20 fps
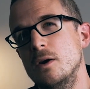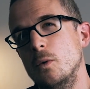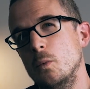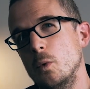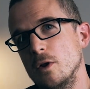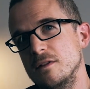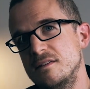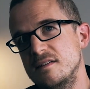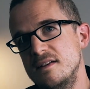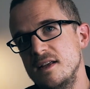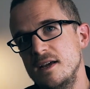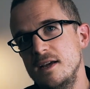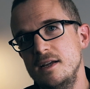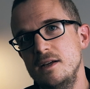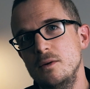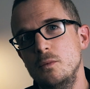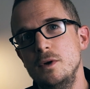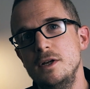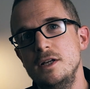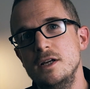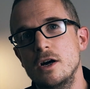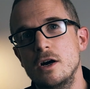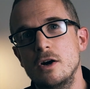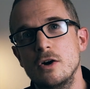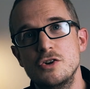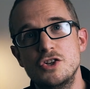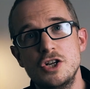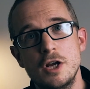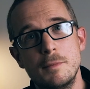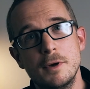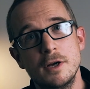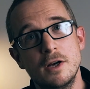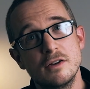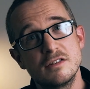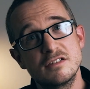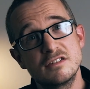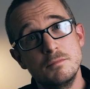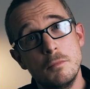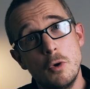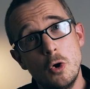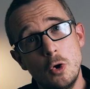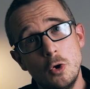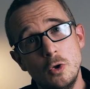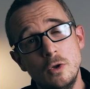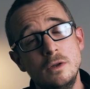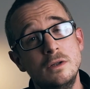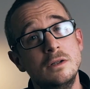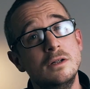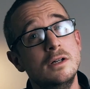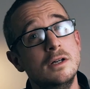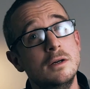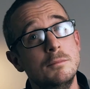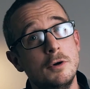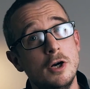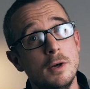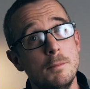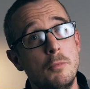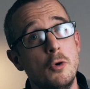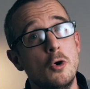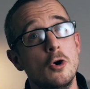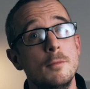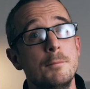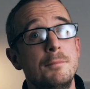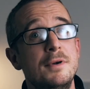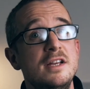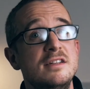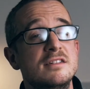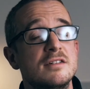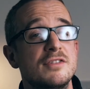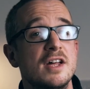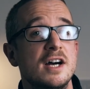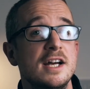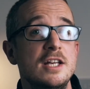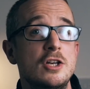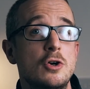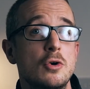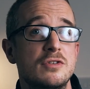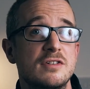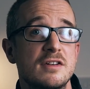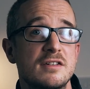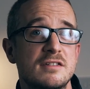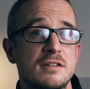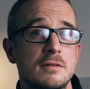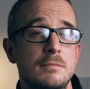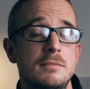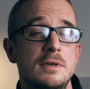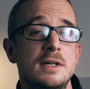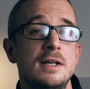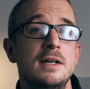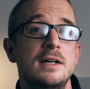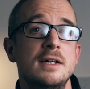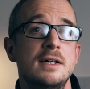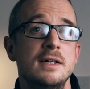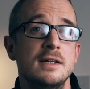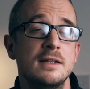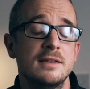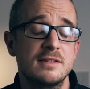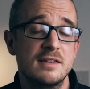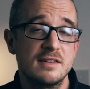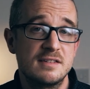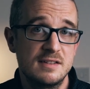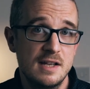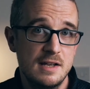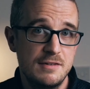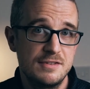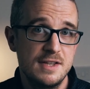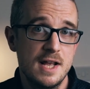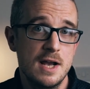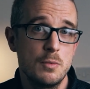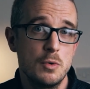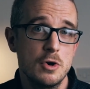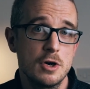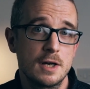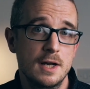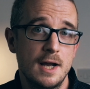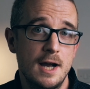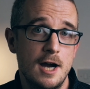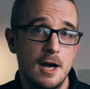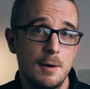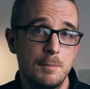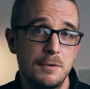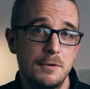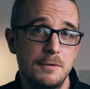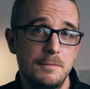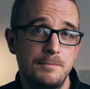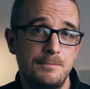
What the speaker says: Well, today we are shipping a small but important piece of that ecosystem, the Safe Network app.